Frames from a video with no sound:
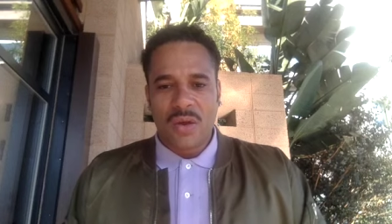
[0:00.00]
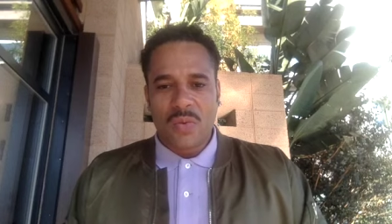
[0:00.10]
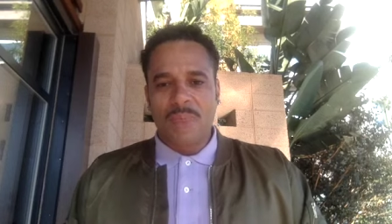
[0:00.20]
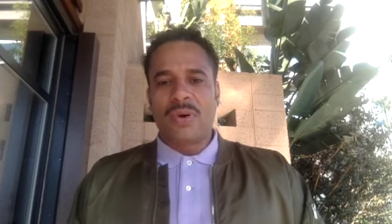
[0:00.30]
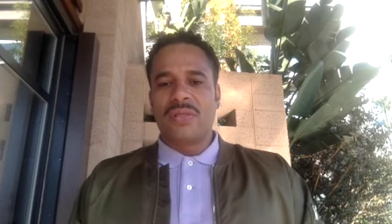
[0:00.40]

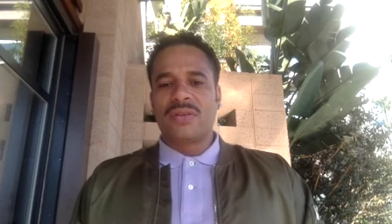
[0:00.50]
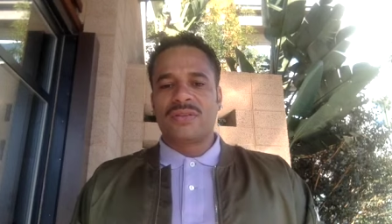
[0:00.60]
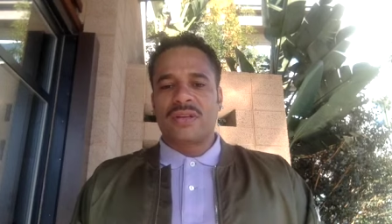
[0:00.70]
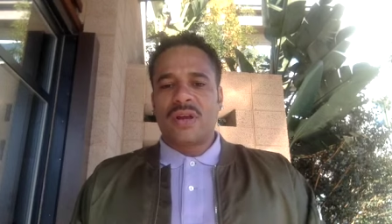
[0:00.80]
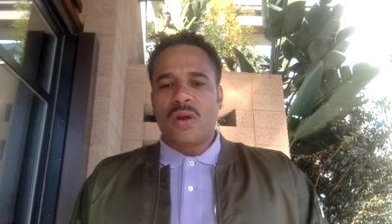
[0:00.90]
we
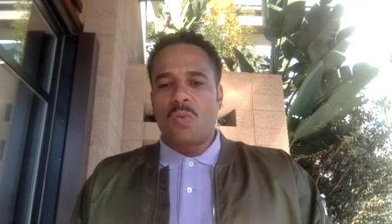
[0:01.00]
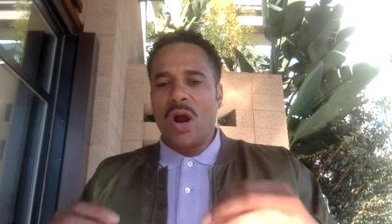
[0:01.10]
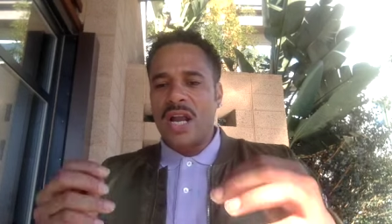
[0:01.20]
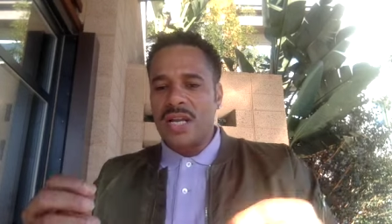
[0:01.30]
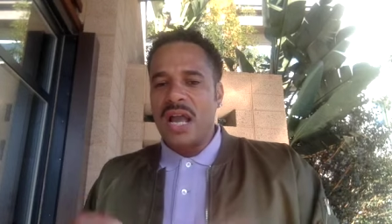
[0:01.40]
brothers
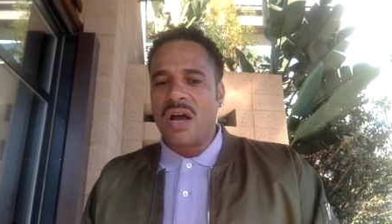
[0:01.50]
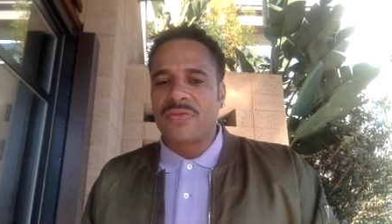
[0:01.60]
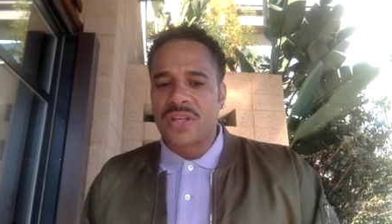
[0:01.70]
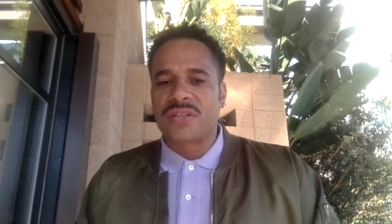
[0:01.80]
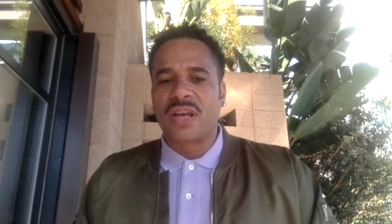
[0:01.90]
right now at
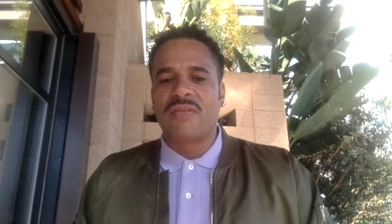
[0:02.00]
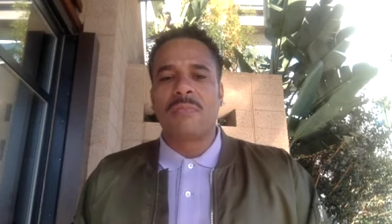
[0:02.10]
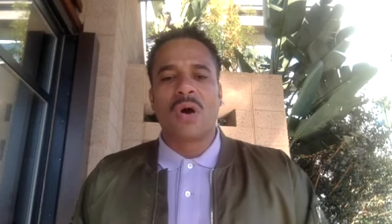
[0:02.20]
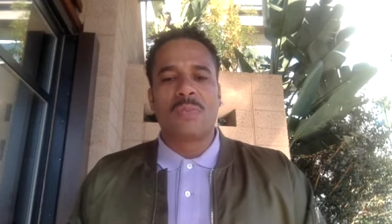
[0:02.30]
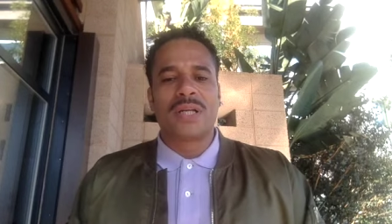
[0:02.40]
this given
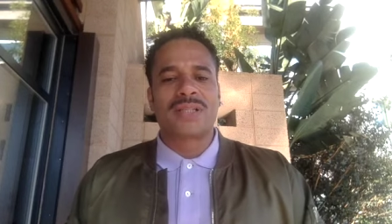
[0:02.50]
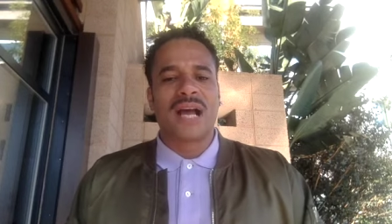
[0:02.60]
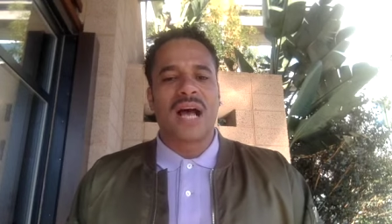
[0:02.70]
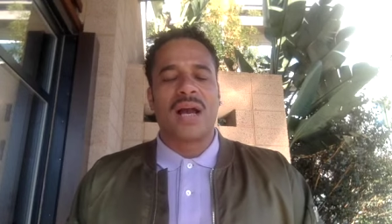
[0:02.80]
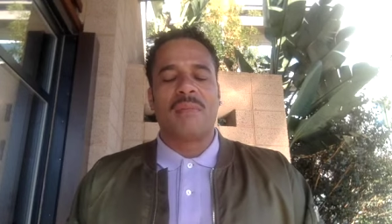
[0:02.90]
moment of
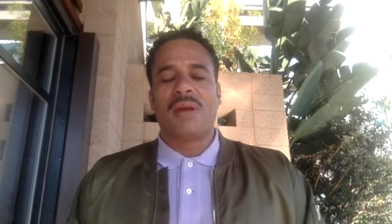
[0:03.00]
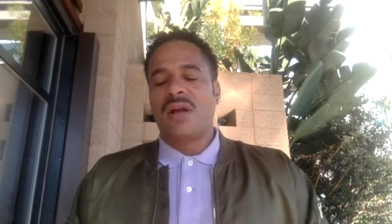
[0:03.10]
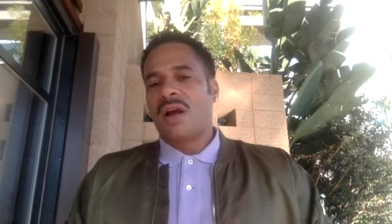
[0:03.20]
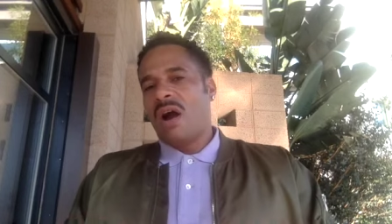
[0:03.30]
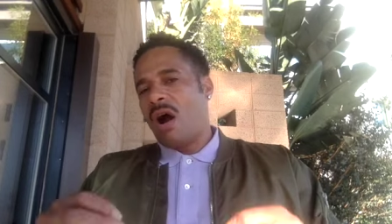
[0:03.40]
time
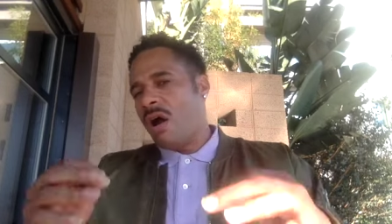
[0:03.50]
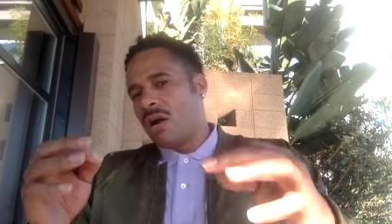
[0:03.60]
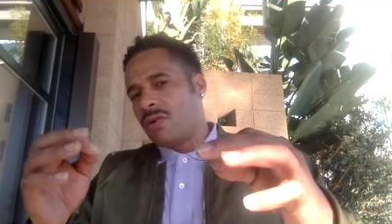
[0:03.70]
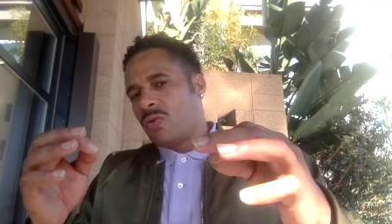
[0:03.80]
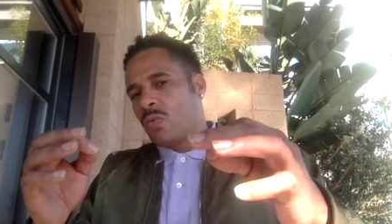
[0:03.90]

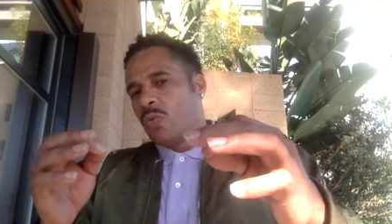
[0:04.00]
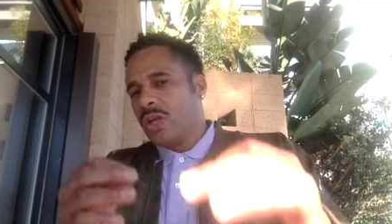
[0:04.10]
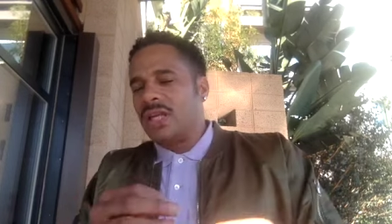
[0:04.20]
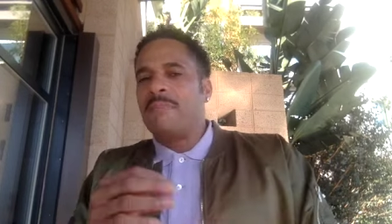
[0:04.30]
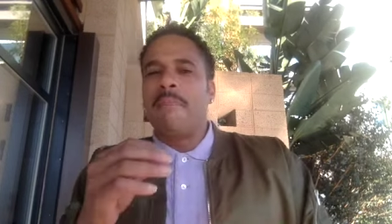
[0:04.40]
aren't
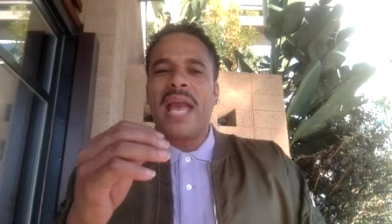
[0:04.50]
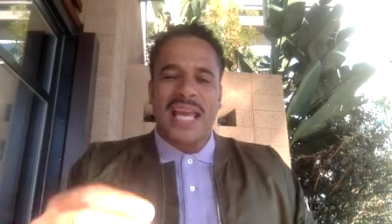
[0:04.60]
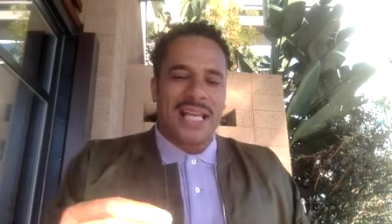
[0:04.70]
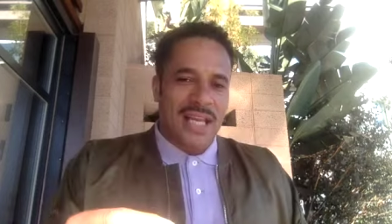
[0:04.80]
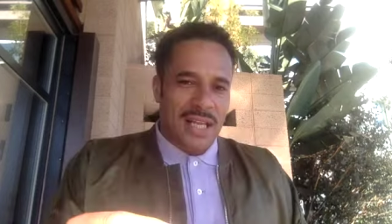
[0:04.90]
really
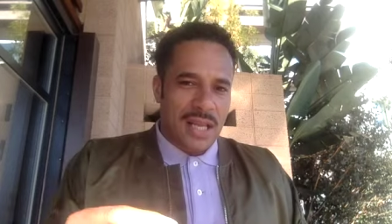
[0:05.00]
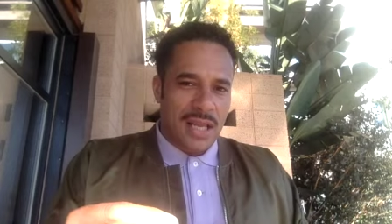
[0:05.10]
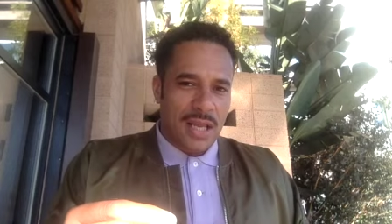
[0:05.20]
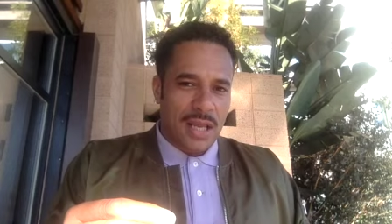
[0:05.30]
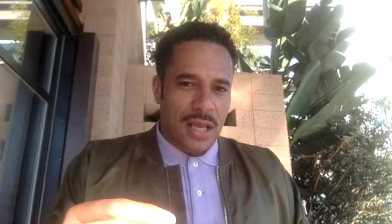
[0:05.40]
making it
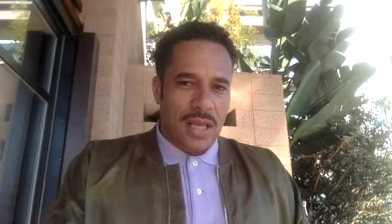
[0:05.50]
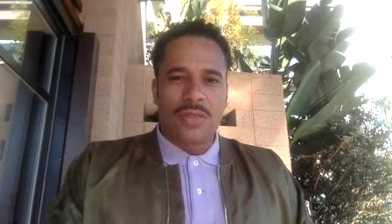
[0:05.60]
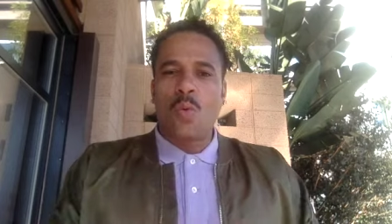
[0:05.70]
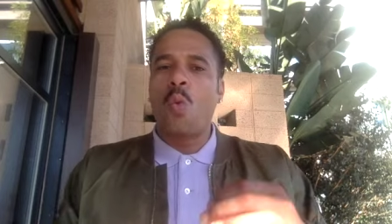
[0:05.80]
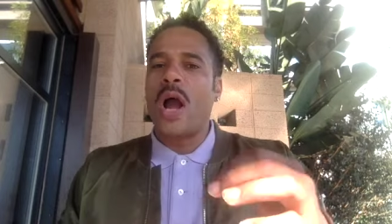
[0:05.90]
in
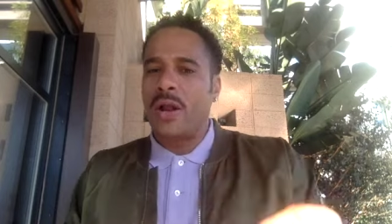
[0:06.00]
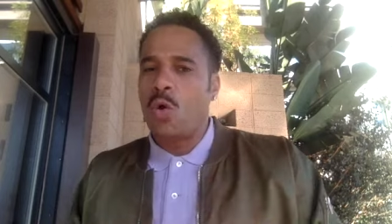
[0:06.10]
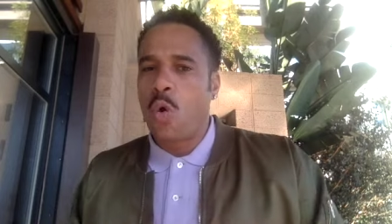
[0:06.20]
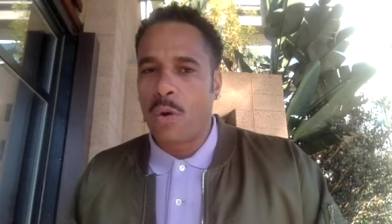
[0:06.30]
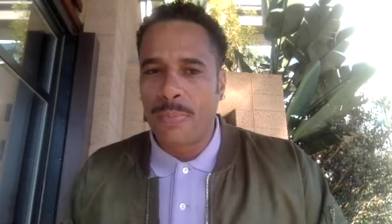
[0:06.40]
the white
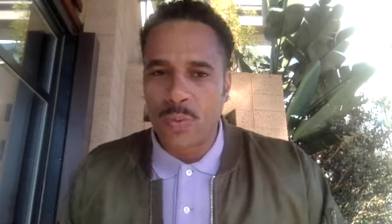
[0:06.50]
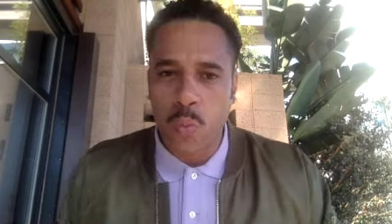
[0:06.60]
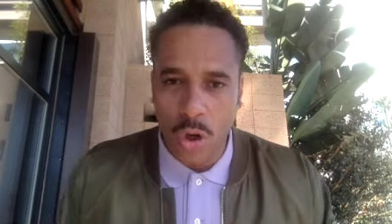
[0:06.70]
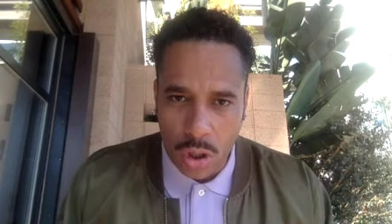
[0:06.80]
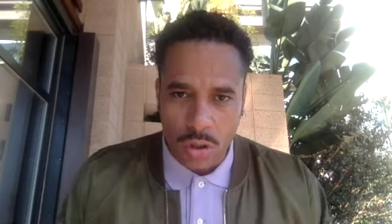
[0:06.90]
corporate
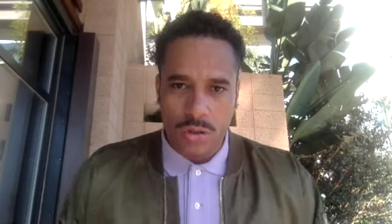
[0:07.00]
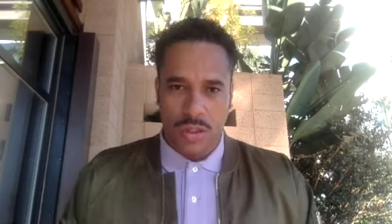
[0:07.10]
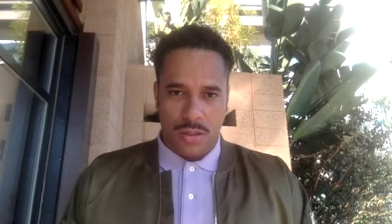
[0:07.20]
world.